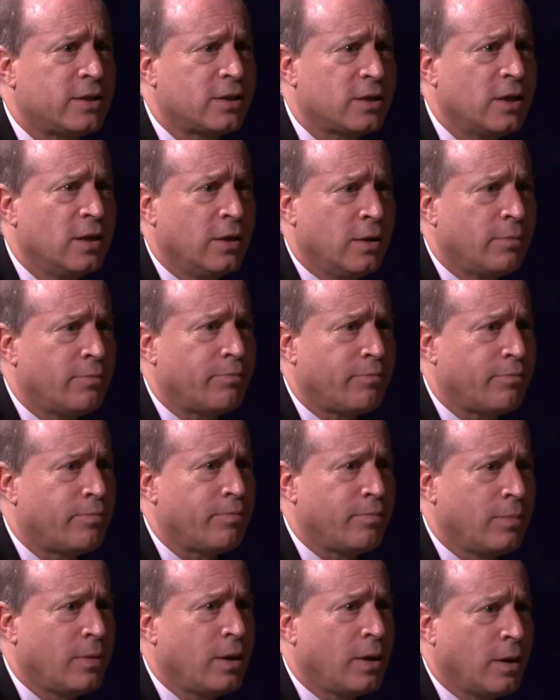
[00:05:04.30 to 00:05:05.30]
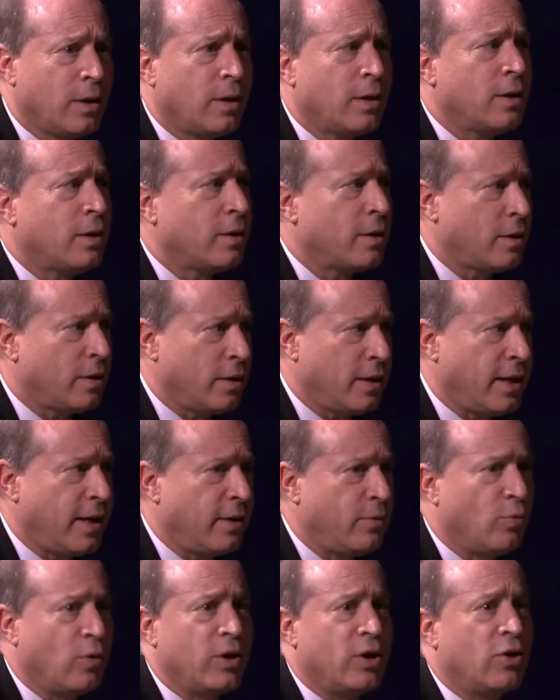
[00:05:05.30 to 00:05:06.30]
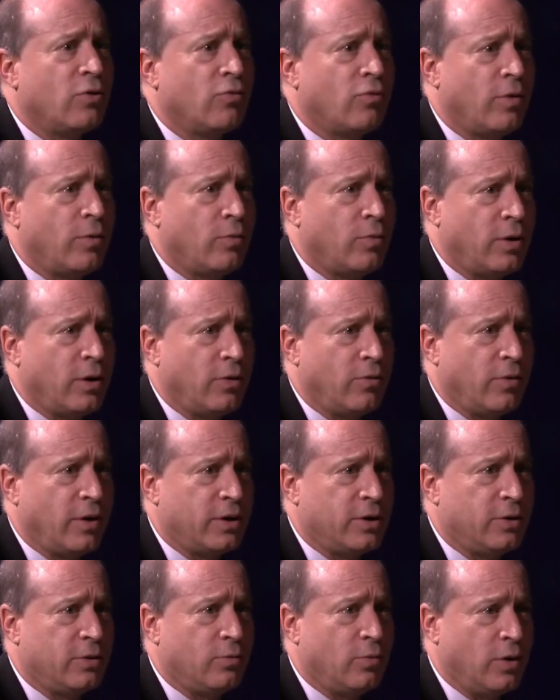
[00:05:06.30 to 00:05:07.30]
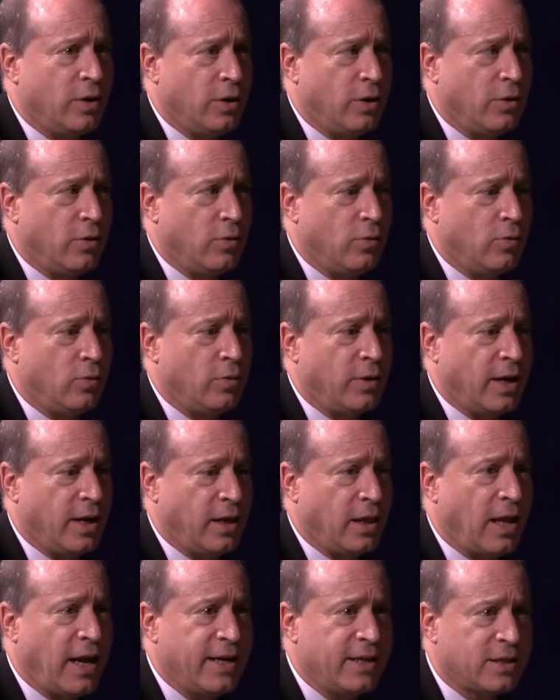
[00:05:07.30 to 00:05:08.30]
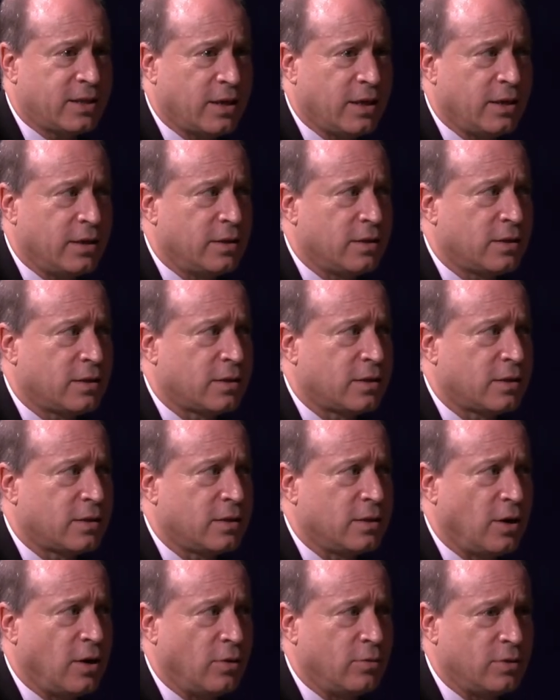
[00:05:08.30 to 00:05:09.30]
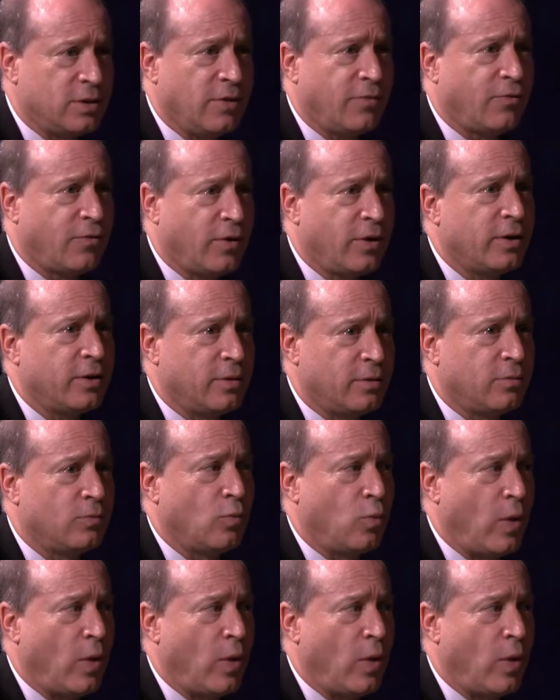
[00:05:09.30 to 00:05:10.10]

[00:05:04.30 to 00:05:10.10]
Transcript: You can do online, you can register. when you when you read when you get a license, you know different mm-hmm.